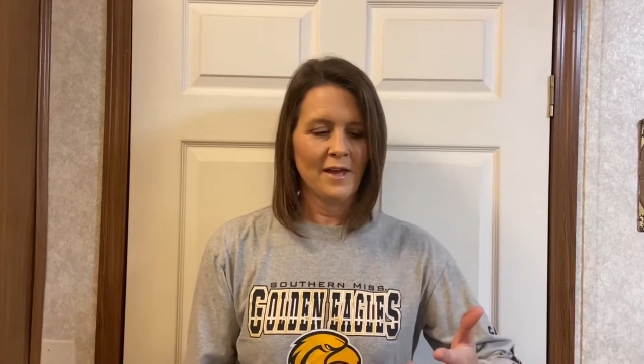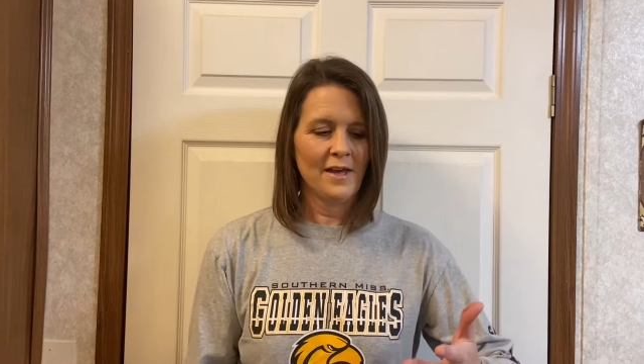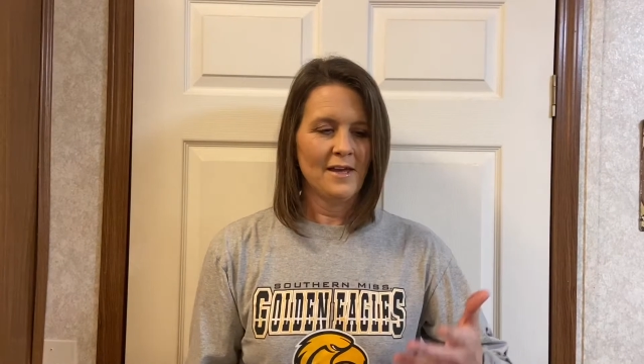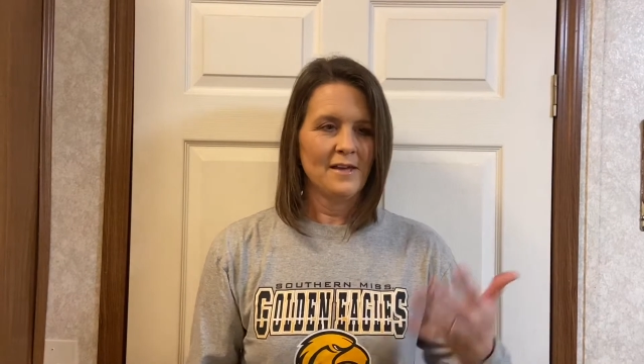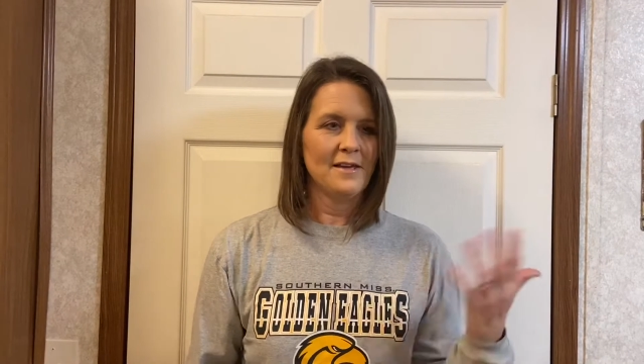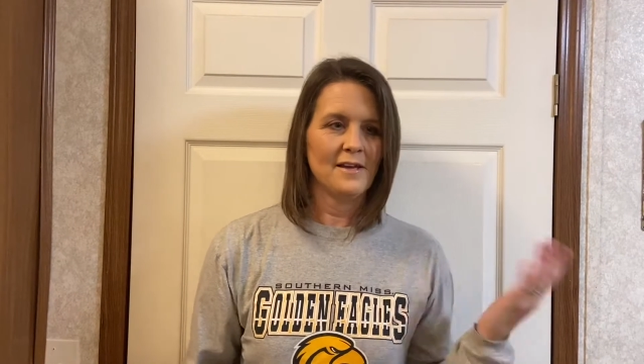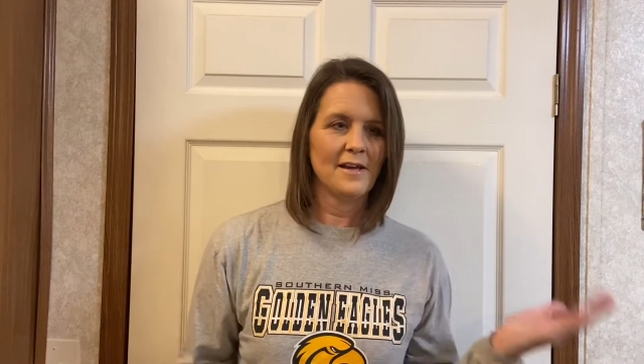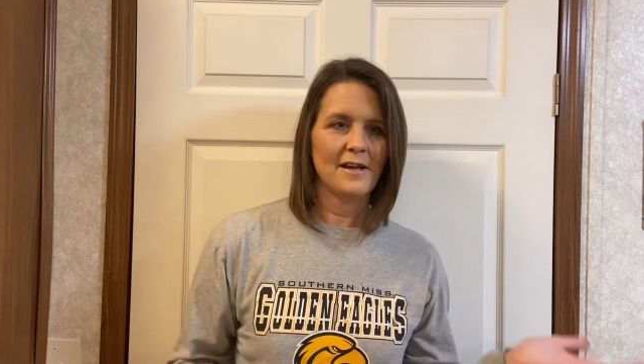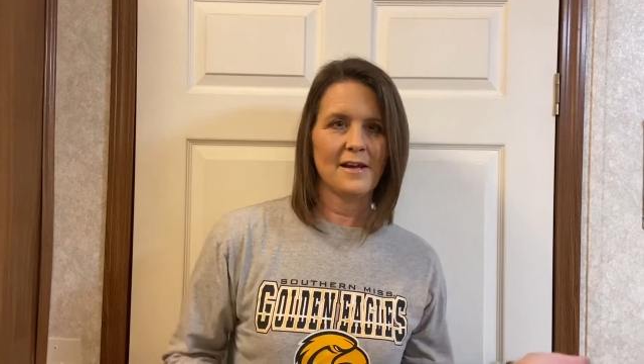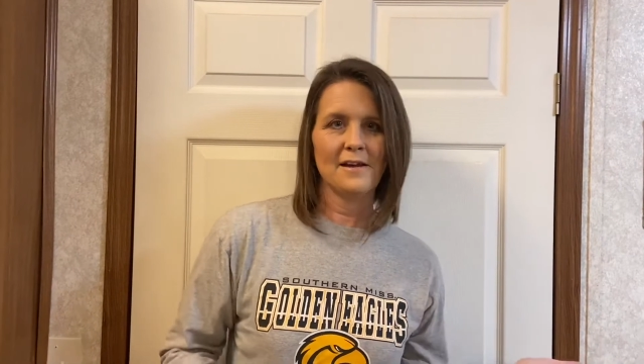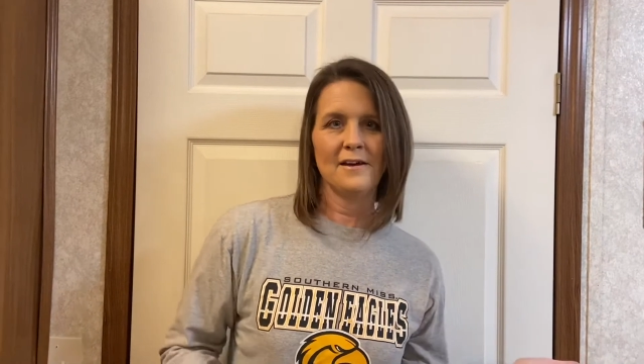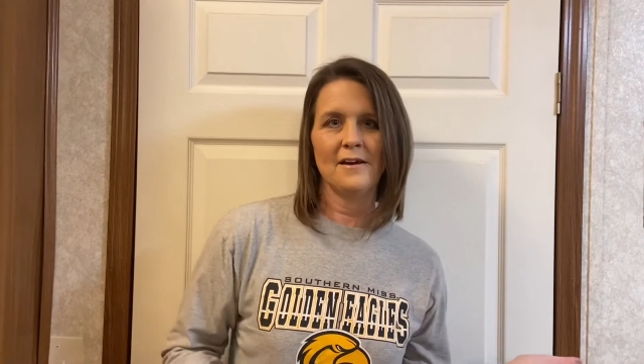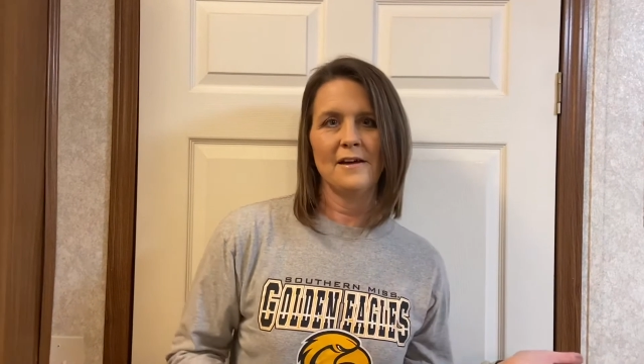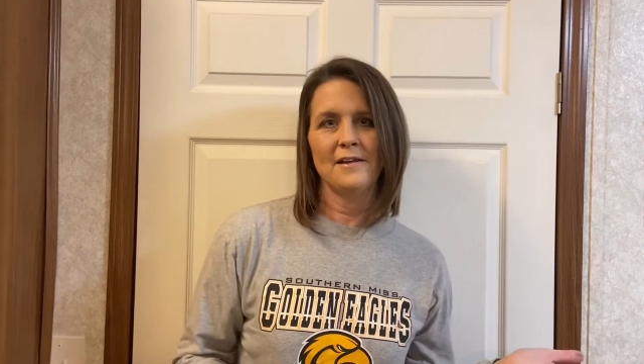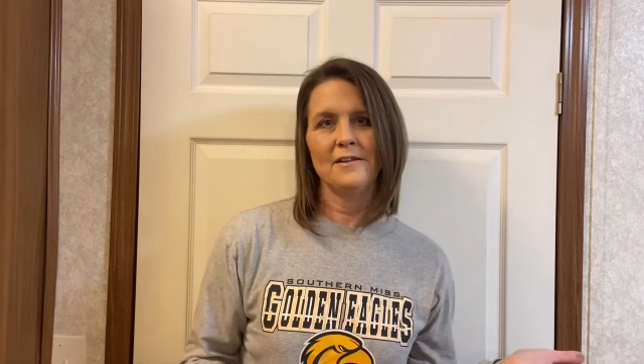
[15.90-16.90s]
You get it
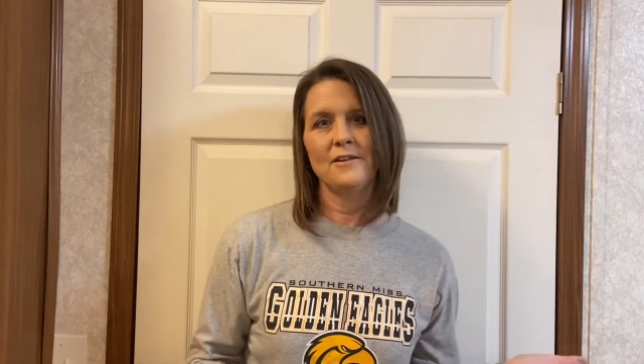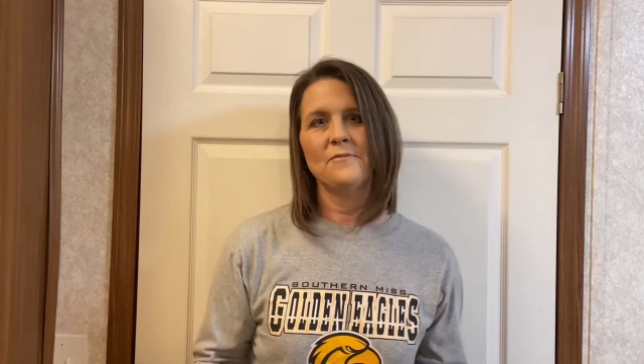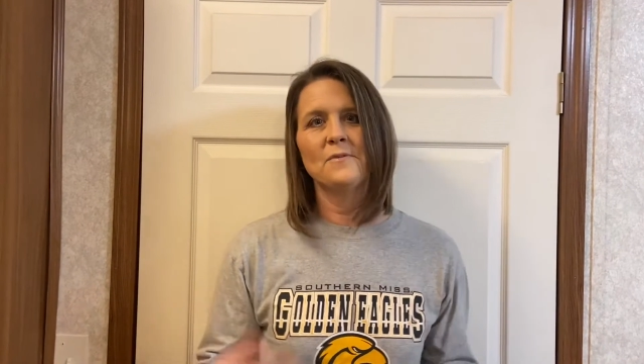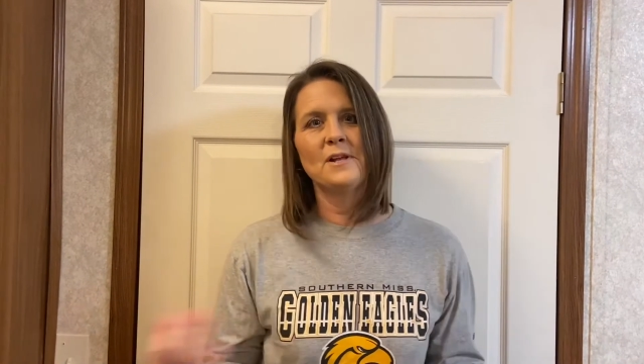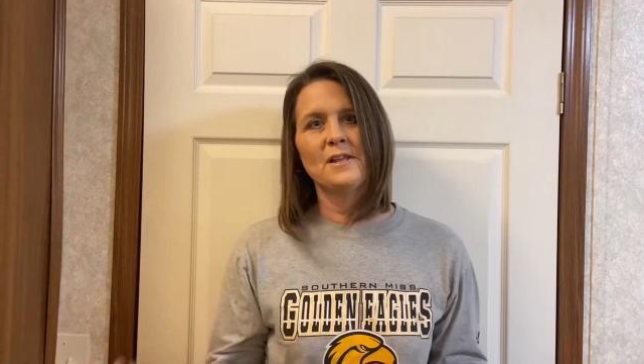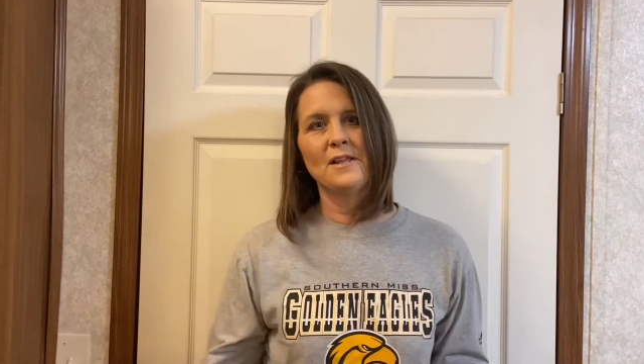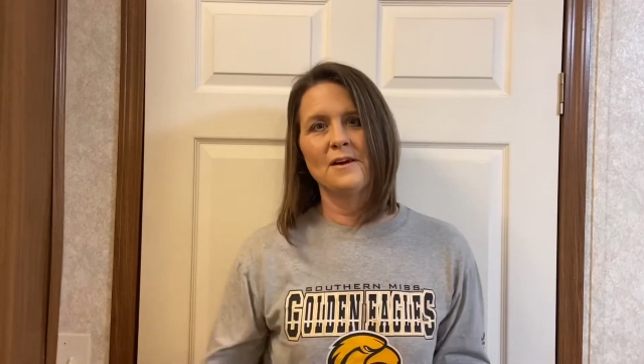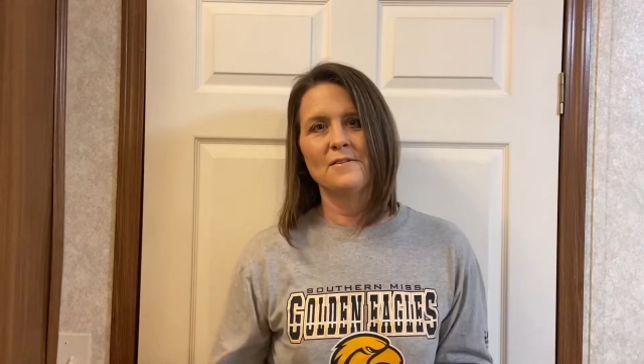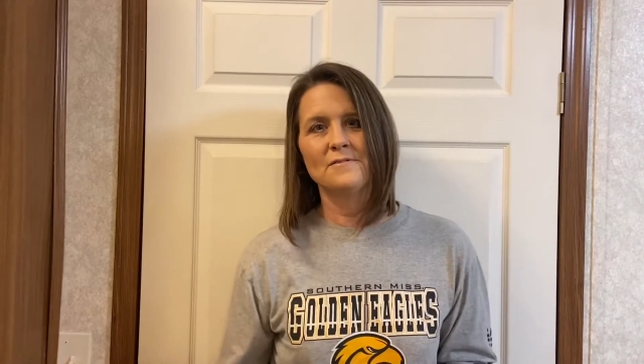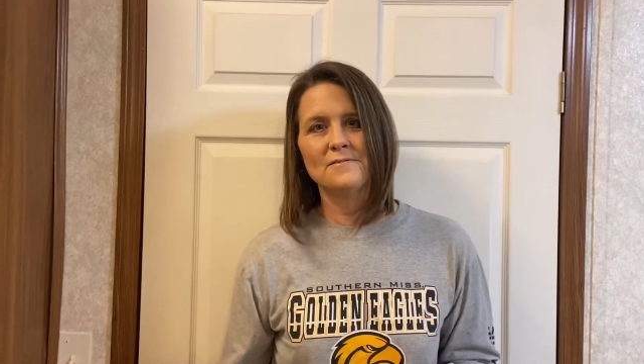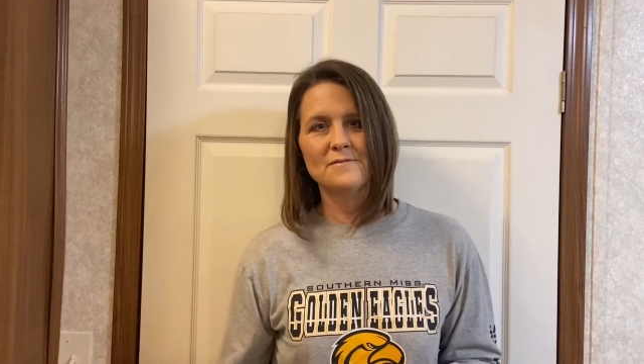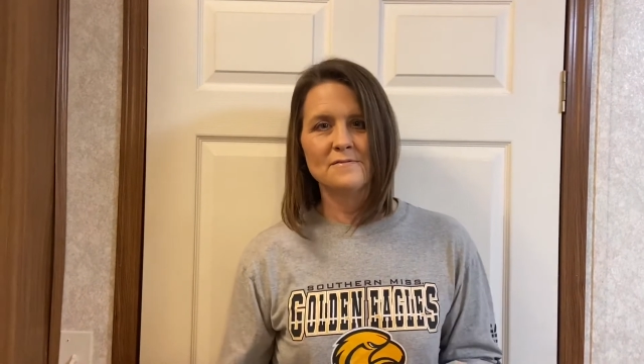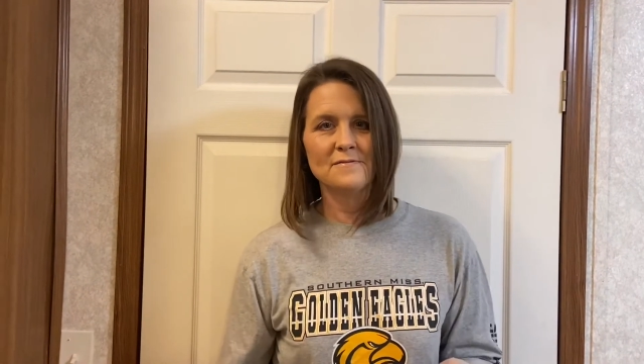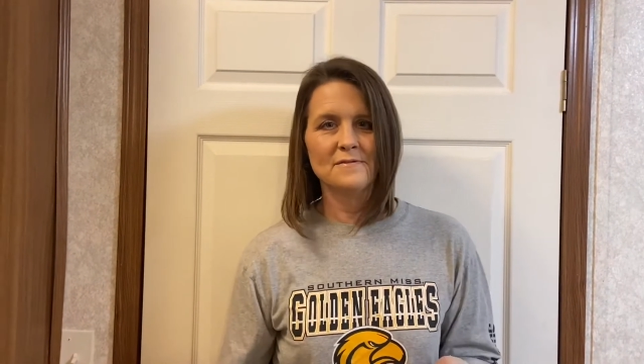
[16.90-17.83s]
cut, you want it long.